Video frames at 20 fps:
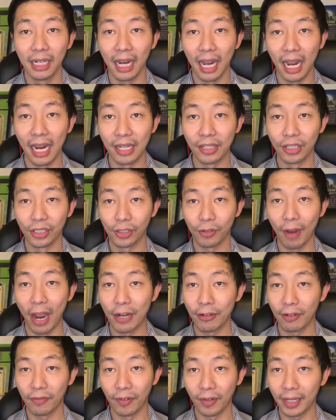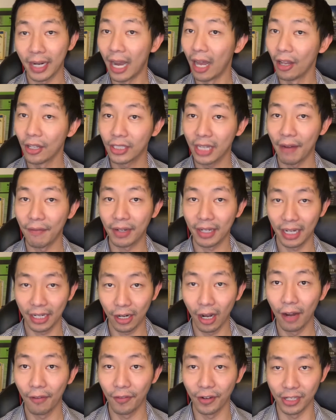I just graduated from college, haven't got any
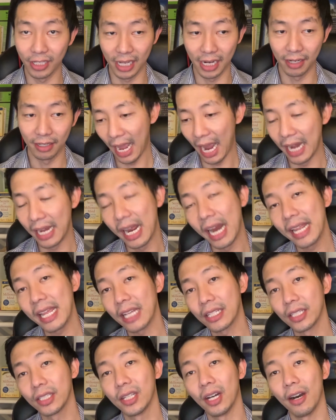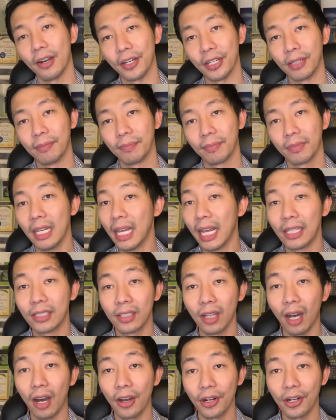offers yet. And then he has a daughter. His
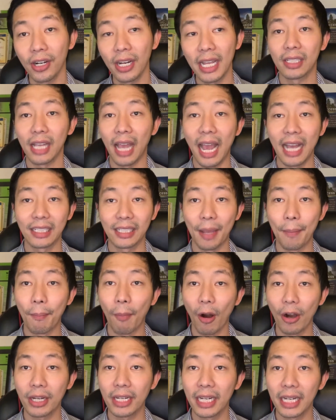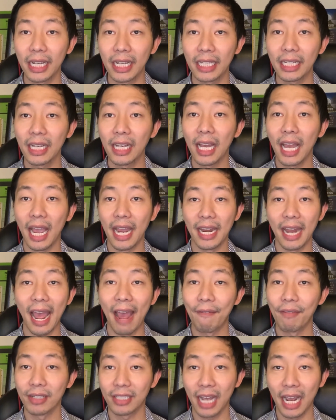daughter has a marketing and
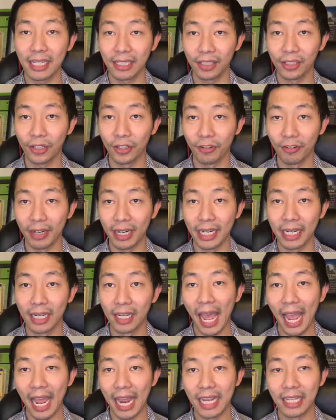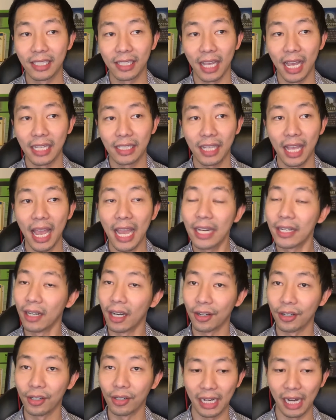advertising degree, and he says, hey
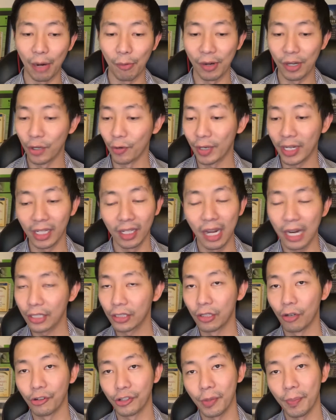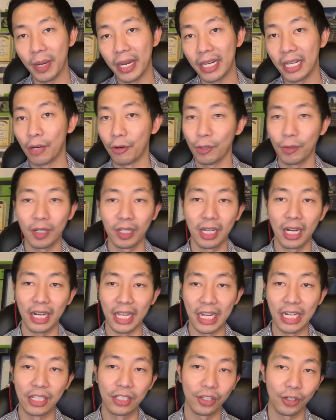daughter, we're doing a lot of social media, we're doing a lot of
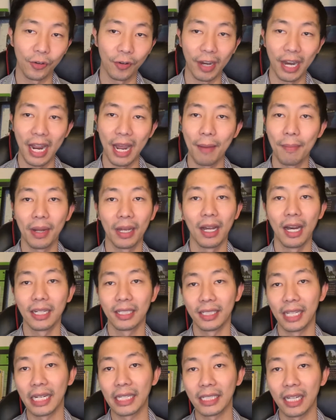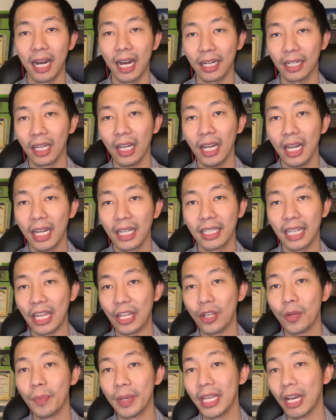Instagram, a lot of TikTok. Can
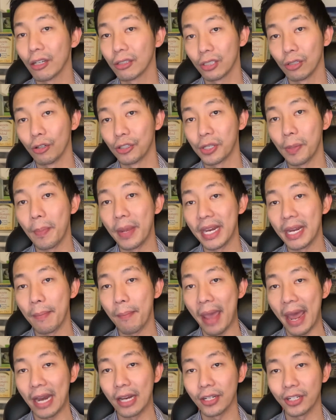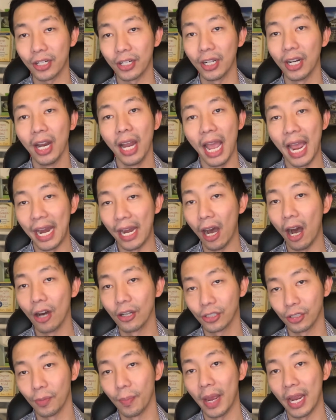you be our social media manager and
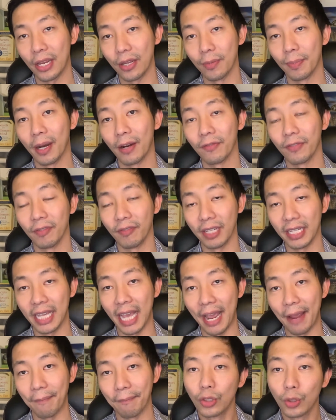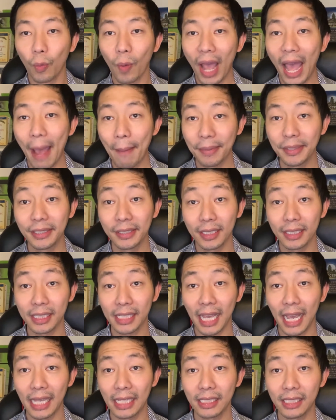also pay you about $50K? So what happens in this
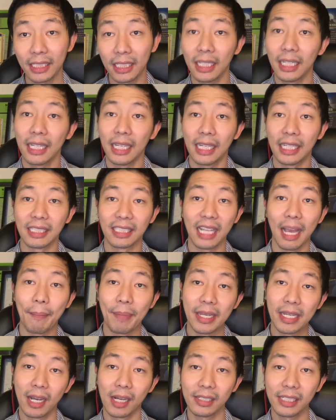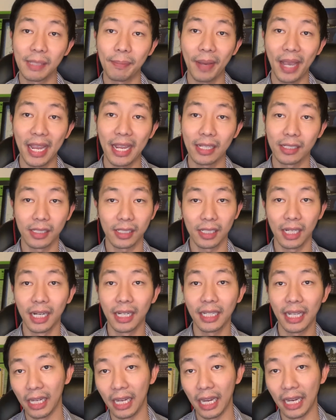case is that because he paid his
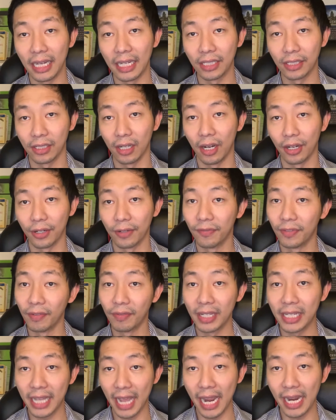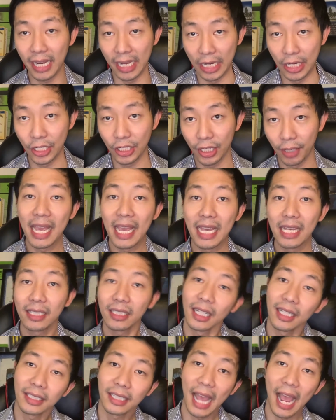son and his daughter $50K each,
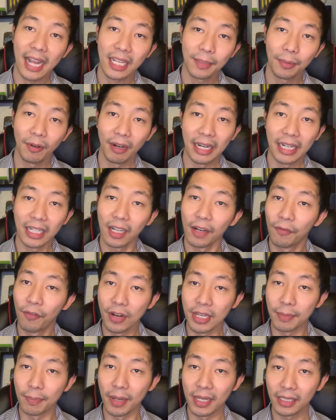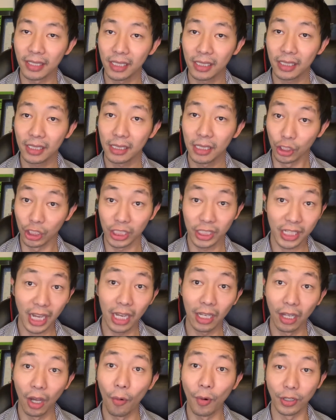his taxable income for his business just
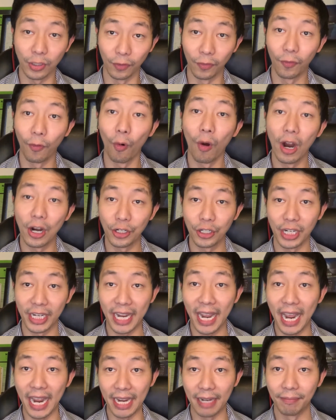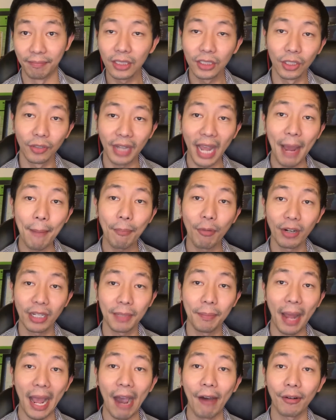got lowered to $400K. So that put
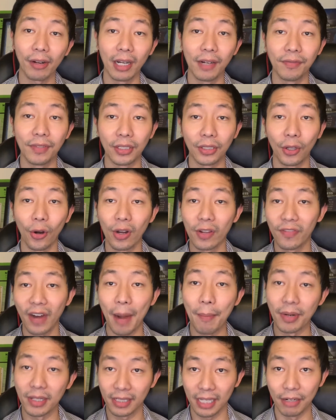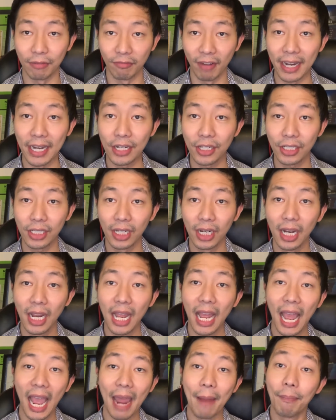him out of the 35% range
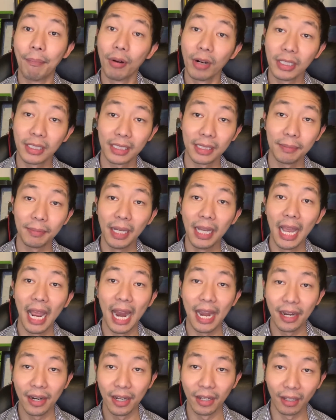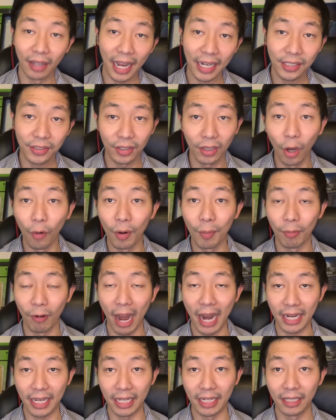and puts him in the next lower
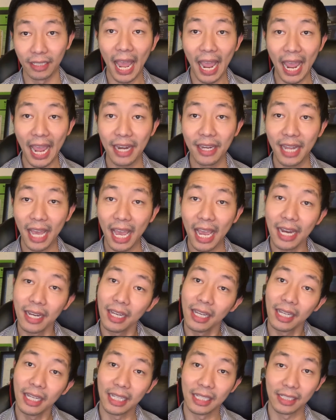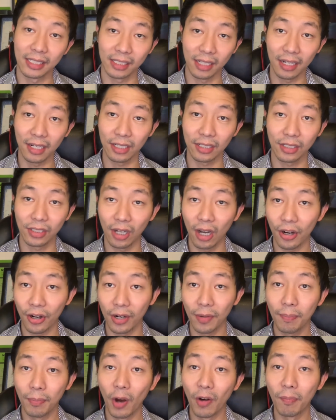bracket. And then his son and his
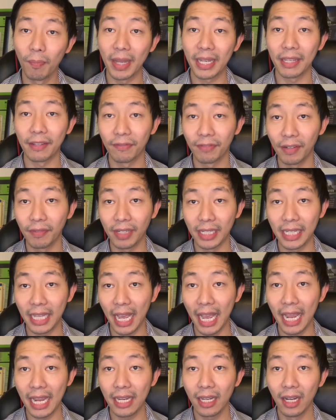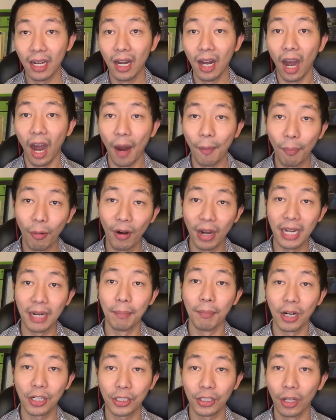daughter, both making $50K, are put in a
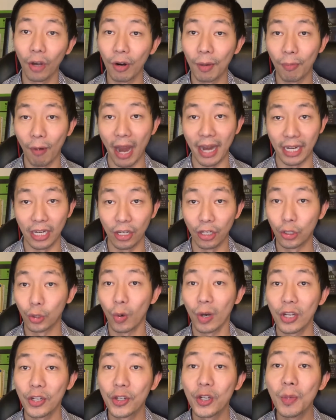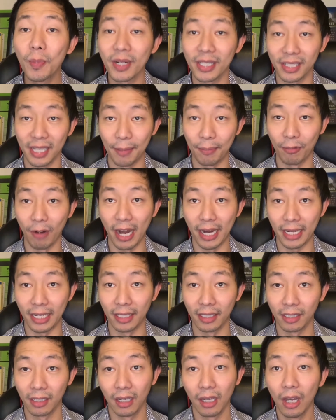much lower bracket, the 22% bracket.